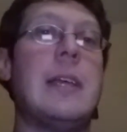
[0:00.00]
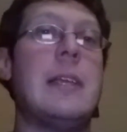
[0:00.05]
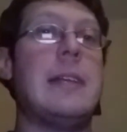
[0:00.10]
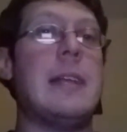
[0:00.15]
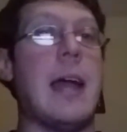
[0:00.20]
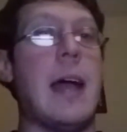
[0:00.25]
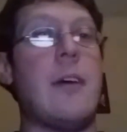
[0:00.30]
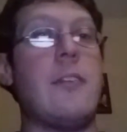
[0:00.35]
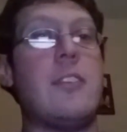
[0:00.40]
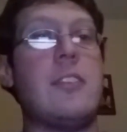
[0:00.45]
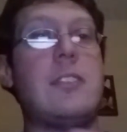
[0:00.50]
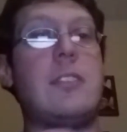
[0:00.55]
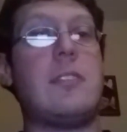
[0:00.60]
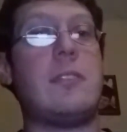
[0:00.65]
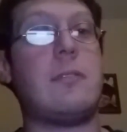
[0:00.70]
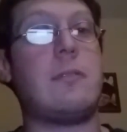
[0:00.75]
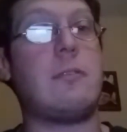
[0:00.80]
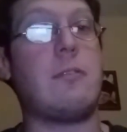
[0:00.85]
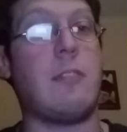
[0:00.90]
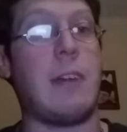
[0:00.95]
Now,
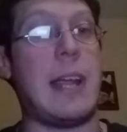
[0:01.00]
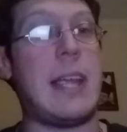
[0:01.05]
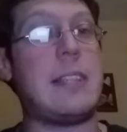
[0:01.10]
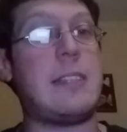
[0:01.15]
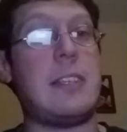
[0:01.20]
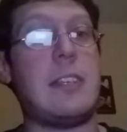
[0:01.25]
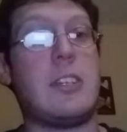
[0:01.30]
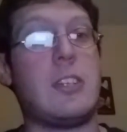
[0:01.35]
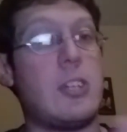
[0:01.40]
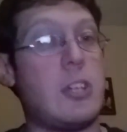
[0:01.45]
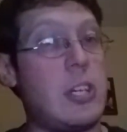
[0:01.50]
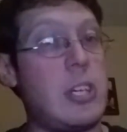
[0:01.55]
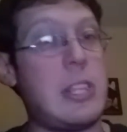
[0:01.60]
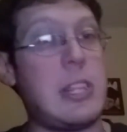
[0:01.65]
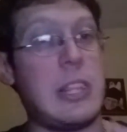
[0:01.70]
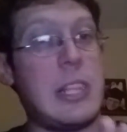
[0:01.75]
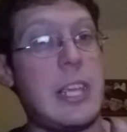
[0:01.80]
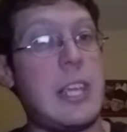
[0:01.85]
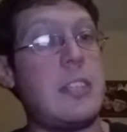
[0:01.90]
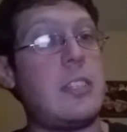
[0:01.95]
this, granted, could
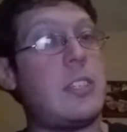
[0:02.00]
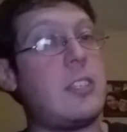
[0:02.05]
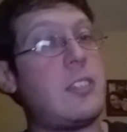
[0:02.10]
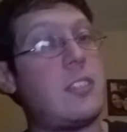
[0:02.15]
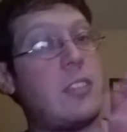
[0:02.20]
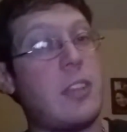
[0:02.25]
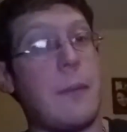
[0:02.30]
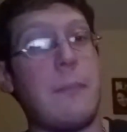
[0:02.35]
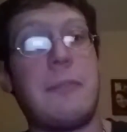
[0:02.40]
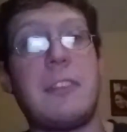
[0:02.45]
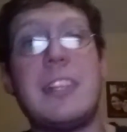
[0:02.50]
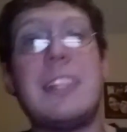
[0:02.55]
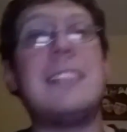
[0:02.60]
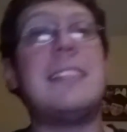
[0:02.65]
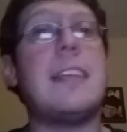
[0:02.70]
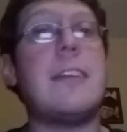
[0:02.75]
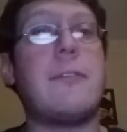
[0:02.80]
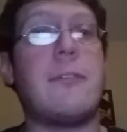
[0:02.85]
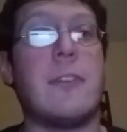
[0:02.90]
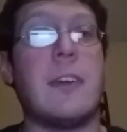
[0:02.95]
lead to something
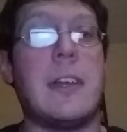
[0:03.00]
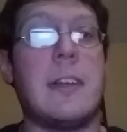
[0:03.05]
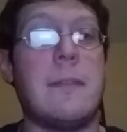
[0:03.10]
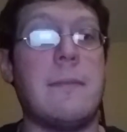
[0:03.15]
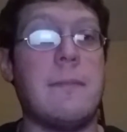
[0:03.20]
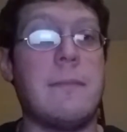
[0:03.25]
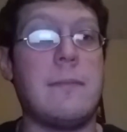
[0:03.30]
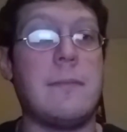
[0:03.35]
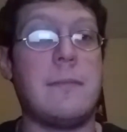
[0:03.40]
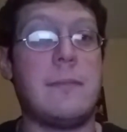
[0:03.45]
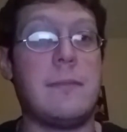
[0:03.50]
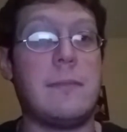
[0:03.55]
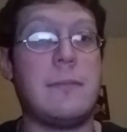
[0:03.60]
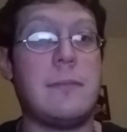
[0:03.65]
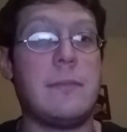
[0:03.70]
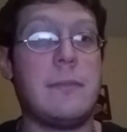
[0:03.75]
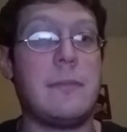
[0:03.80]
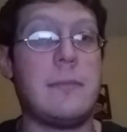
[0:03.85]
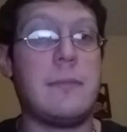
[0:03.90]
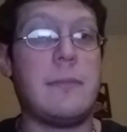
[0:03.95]
different.
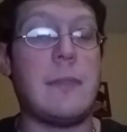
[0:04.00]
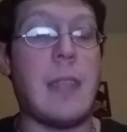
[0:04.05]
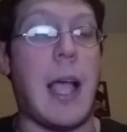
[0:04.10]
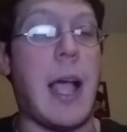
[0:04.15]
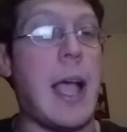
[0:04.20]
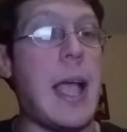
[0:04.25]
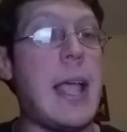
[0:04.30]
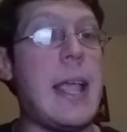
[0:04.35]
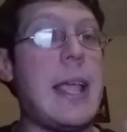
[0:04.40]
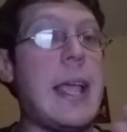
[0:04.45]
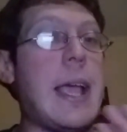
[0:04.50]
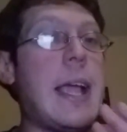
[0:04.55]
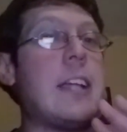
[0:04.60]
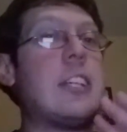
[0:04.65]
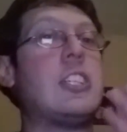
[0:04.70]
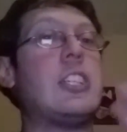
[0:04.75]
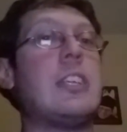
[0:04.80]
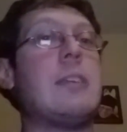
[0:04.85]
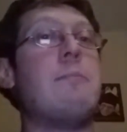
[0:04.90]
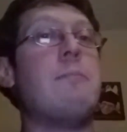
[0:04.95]
I
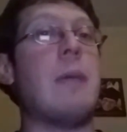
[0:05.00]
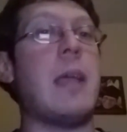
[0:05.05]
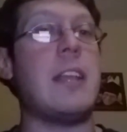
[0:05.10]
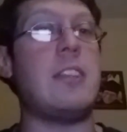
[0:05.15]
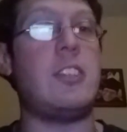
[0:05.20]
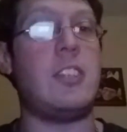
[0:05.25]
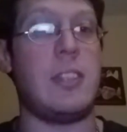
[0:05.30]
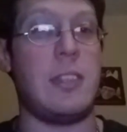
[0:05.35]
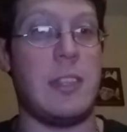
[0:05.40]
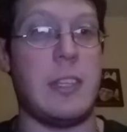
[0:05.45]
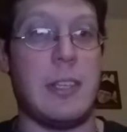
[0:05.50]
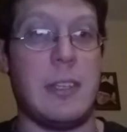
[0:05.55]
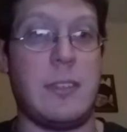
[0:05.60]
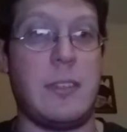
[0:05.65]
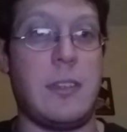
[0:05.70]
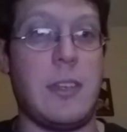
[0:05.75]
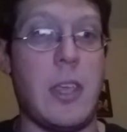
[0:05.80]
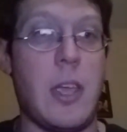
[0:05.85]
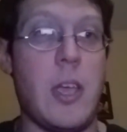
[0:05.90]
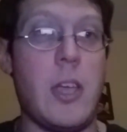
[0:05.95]
actually mentioned
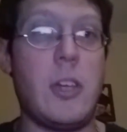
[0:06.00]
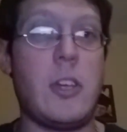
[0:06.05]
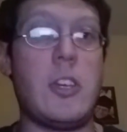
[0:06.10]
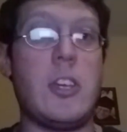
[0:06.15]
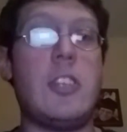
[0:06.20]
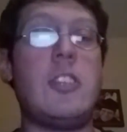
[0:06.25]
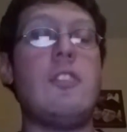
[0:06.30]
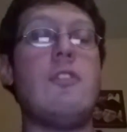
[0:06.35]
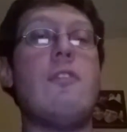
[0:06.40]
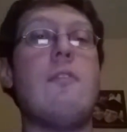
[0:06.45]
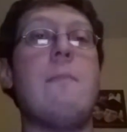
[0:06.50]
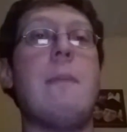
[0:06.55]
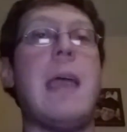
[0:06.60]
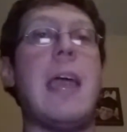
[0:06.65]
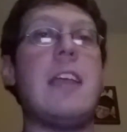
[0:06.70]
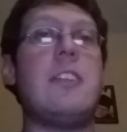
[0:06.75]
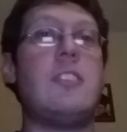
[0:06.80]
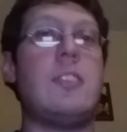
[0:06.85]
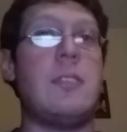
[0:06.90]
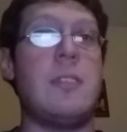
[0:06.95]
this. Could you
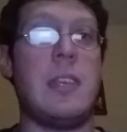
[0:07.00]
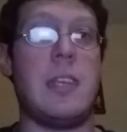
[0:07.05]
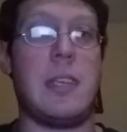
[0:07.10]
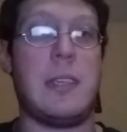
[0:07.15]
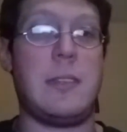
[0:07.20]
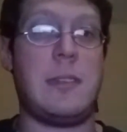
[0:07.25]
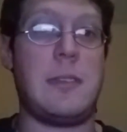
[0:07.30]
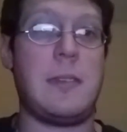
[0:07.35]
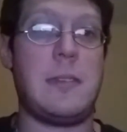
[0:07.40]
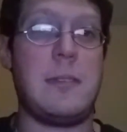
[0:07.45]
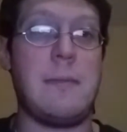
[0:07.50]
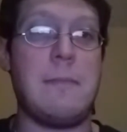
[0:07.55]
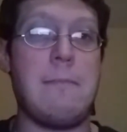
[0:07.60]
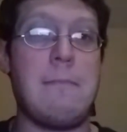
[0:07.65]
imagine this?